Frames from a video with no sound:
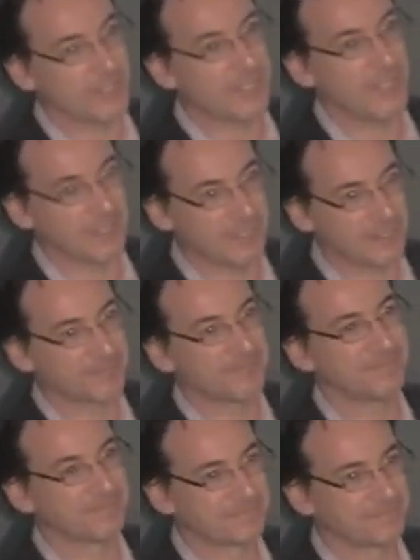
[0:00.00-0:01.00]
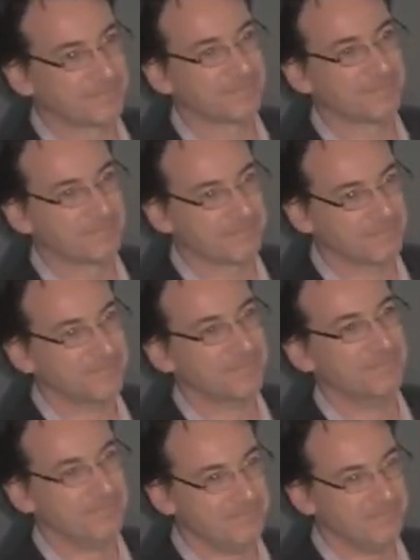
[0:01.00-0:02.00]
So I encourage you to look on
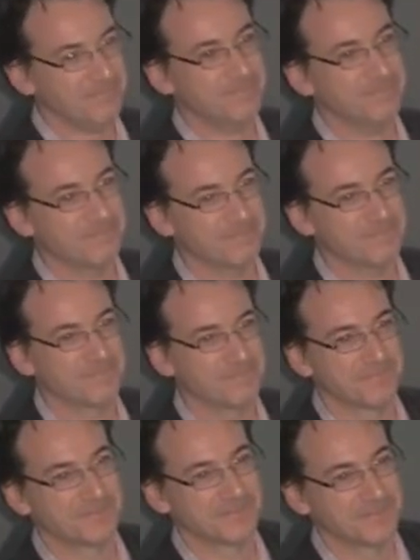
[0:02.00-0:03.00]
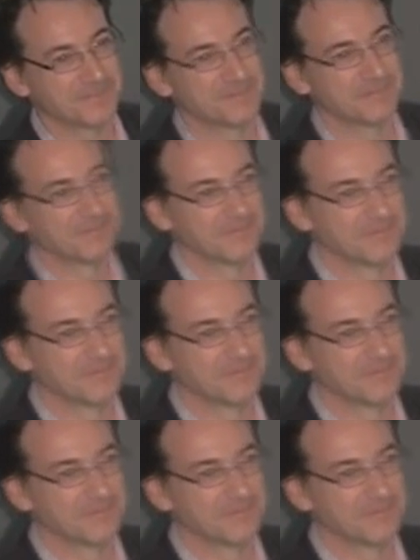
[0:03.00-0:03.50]
these things. Thank you.